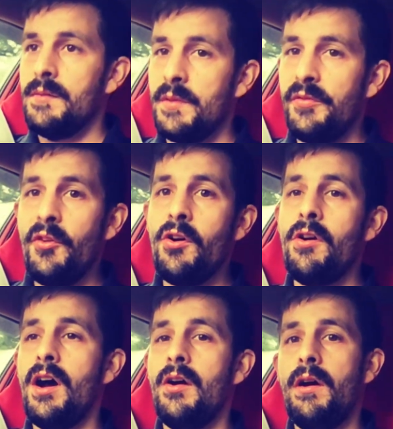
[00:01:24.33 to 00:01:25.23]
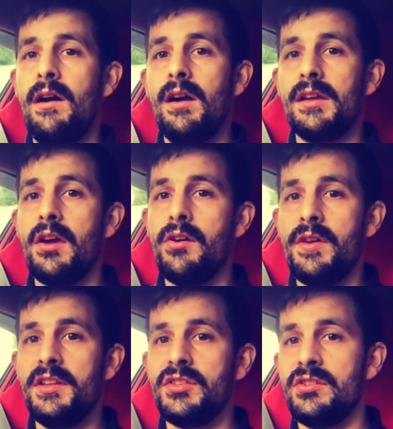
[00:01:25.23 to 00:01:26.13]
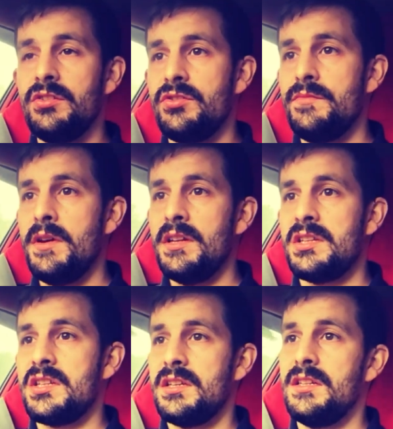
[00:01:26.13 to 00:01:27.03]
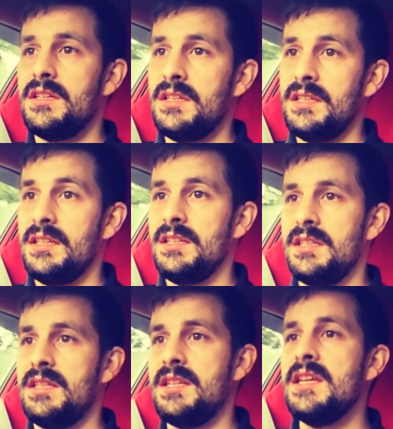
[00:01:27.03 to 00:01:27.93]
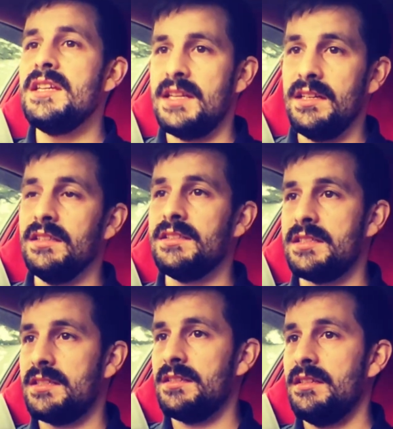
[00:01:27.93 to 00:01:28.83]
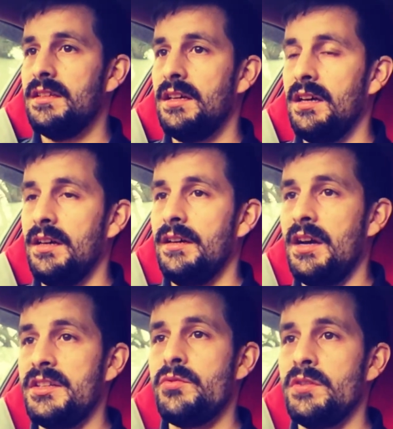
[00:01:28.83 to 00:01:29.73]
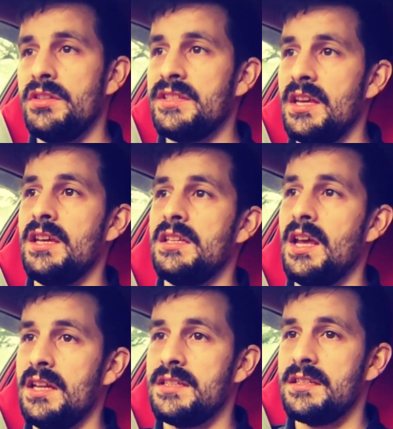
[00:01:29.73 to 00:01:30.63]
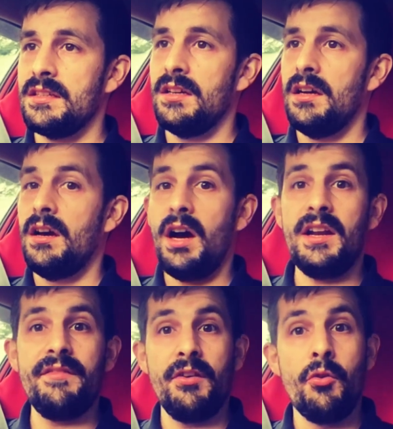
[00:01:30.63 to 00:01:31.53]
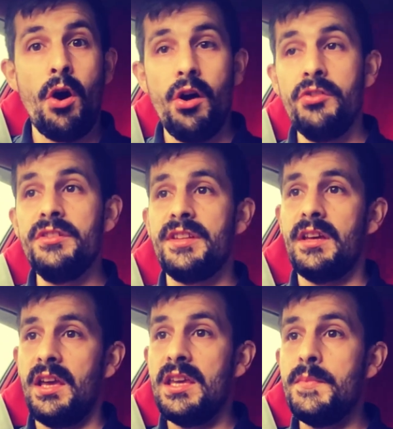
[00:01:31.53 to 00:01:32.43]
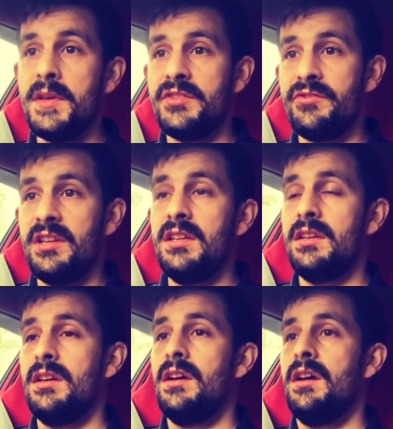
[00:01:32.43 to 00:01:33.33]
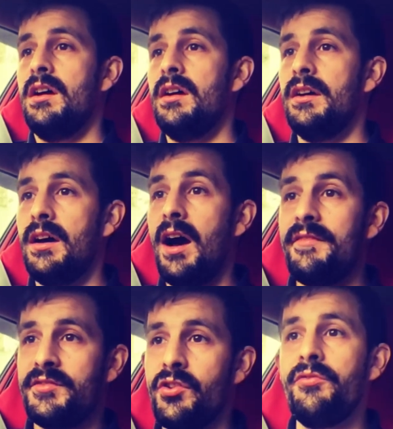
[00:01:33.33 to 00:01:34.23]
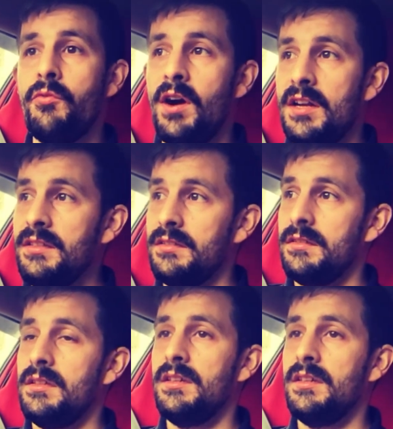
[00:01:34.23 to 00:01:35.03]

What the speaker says: Before I go into too much details, I just want to say that I never owned an EP3. I've drove one.